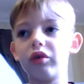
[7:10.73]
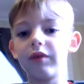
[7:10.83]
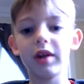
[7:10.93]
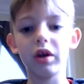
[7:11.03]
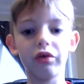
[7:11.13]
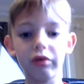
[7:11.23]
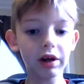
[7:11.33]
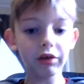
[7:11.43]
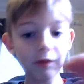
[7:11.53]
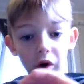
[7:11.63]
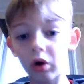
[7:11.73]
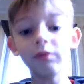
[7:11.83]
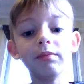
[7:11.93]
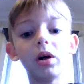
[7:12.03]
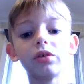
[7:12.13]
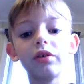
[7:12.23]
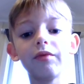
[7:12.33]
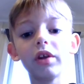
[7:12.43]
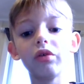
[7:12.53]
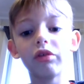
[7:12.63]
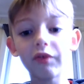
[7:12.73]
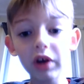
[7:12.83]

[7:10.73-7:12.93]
drawing videos, the rest of our unboxing videos, the